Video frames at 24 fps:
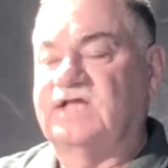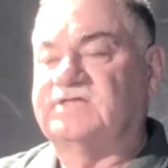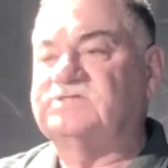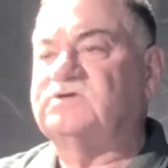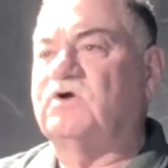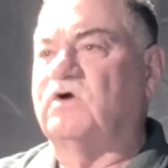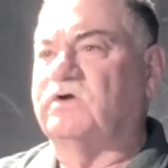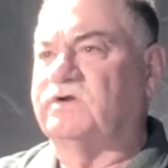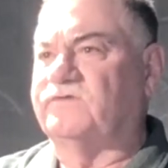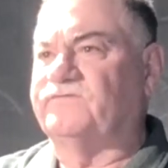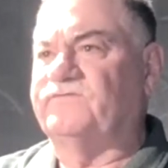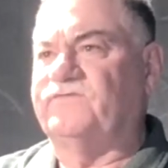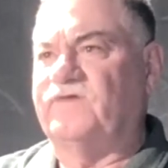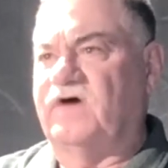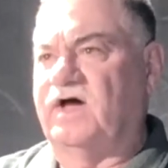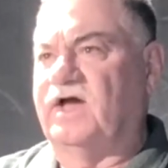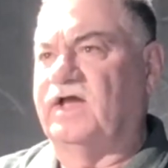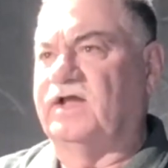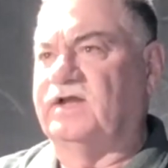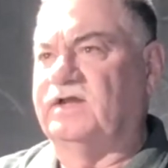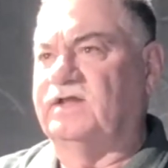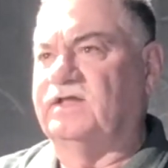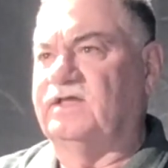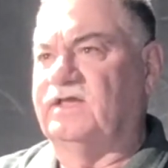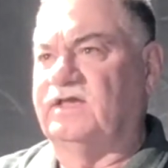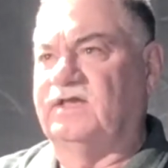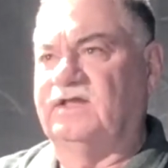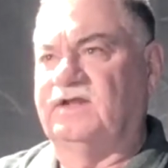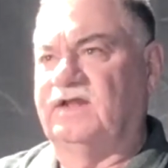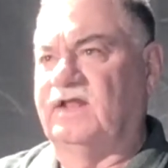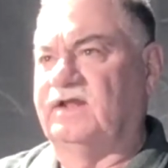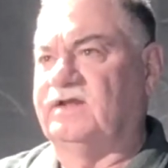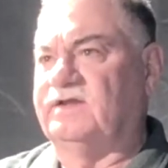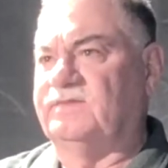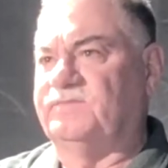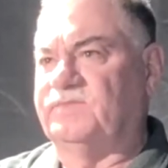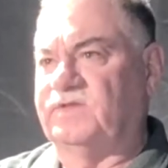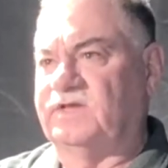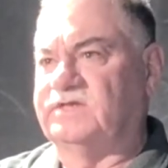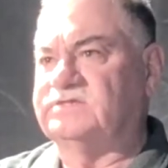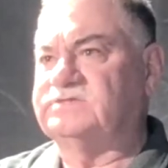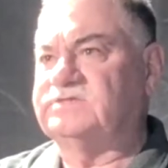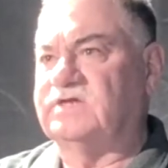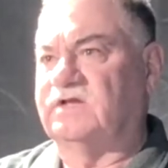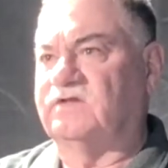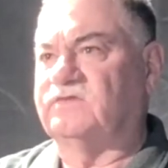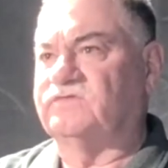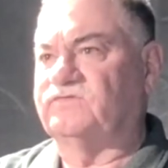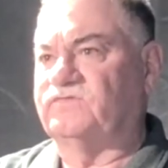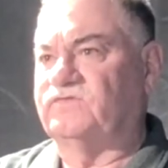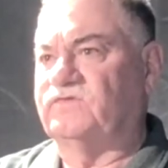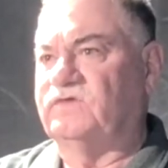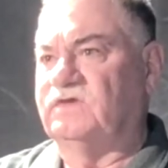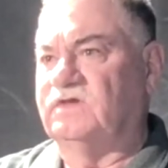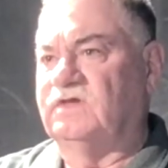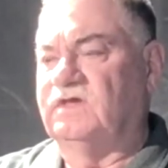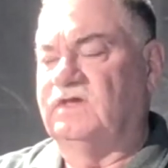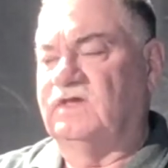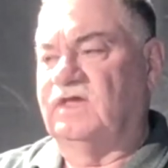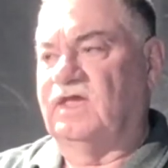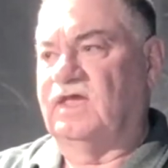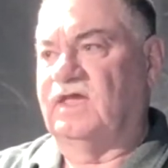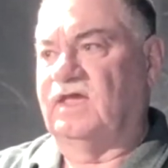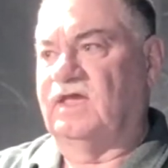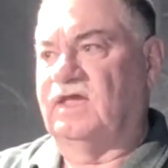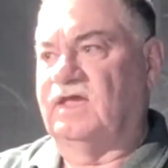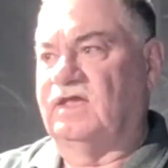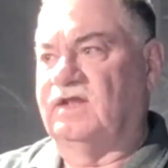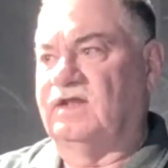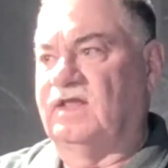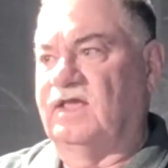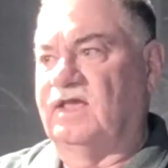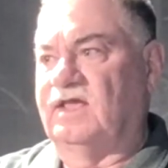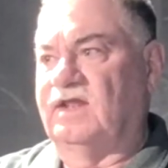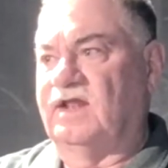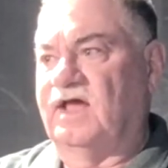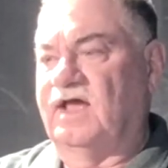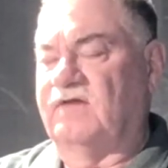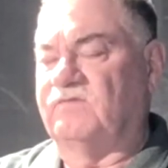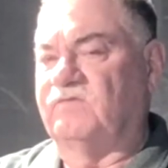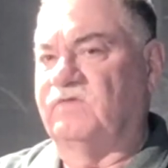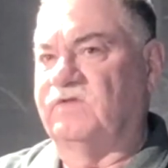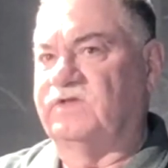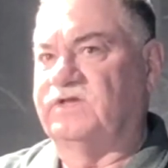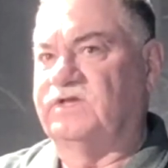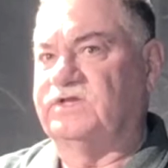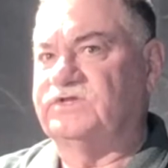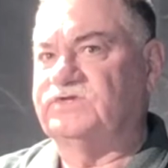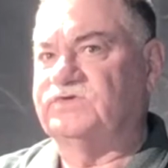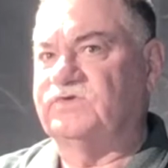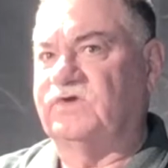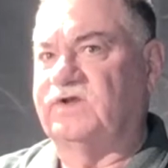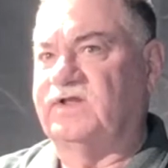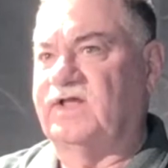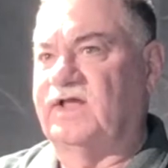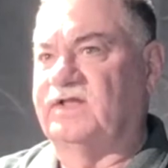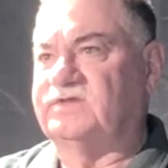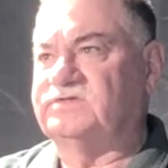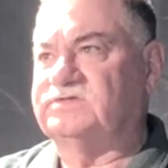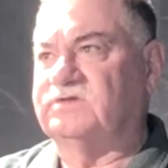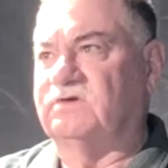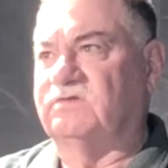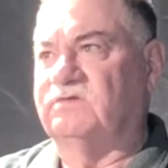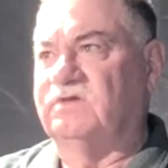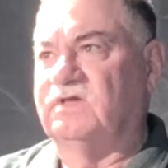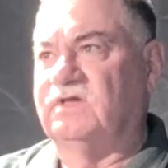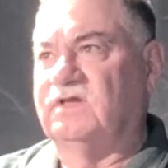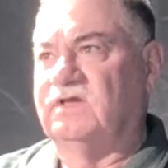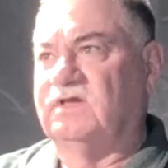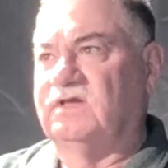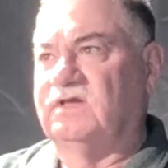hard to find in any place else, and I really enjoy that. So